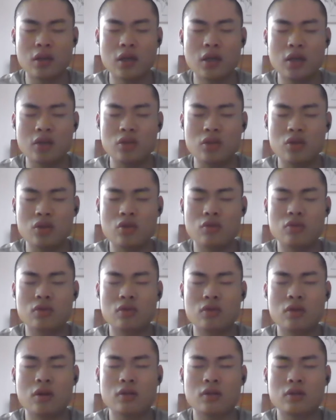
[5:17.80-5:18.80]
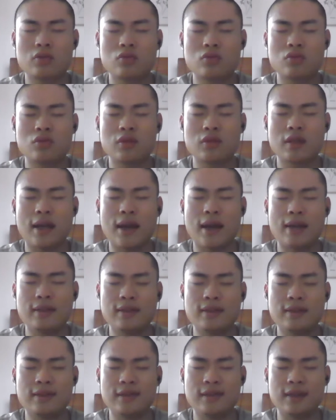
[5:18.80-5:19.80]
you're not doing
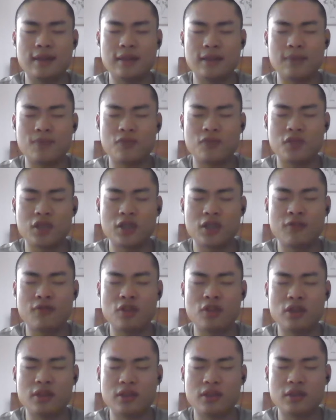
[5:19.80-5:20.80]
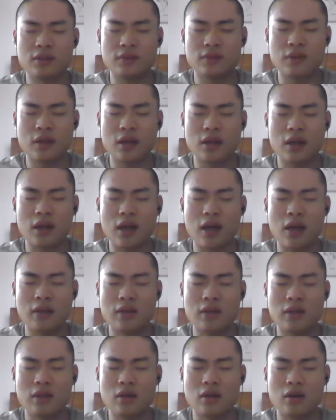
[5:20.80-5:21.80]
anything different.
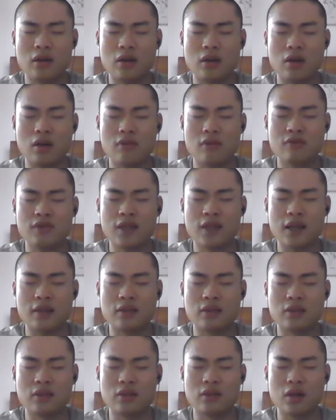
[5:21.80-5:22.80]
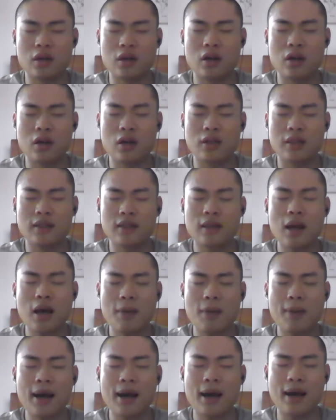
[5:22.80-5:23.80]
Any of that
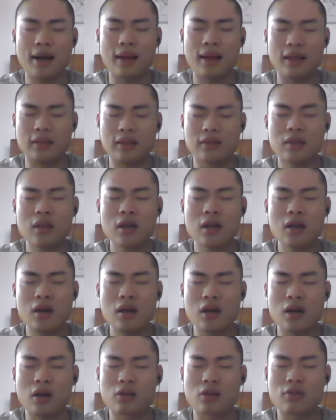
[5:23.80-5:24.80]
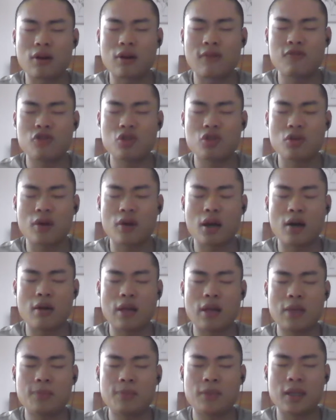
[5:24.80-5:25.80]
GitHub has GraphQL
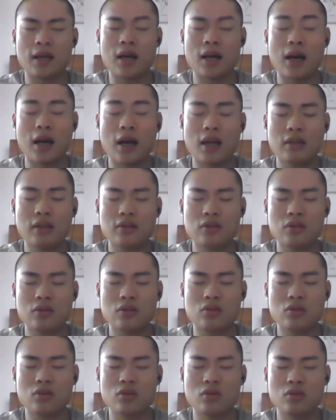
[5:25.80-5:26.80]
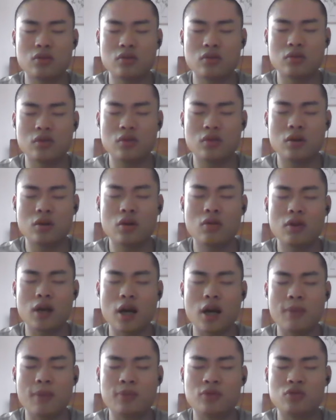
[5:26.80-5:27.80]
APIs. You hook
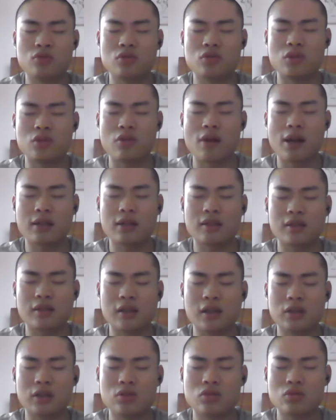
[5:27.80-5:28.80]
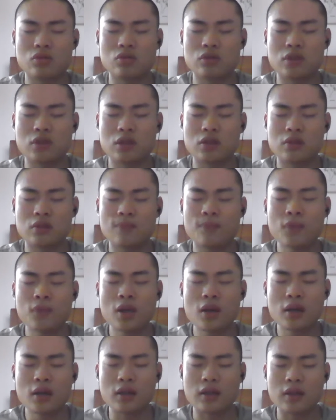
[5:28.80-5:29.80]
up directly to
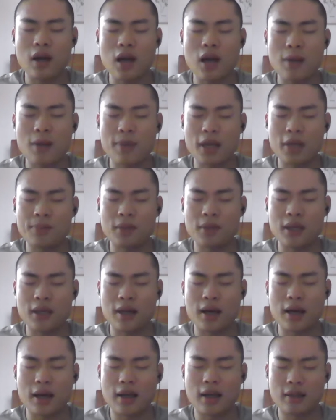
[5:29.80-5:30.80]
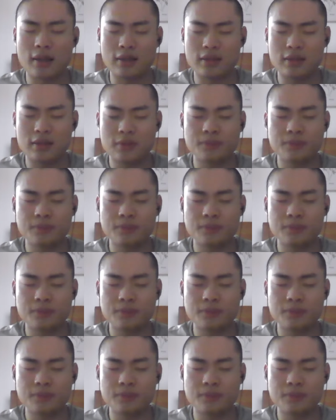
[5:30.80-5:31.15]
GitHub APIs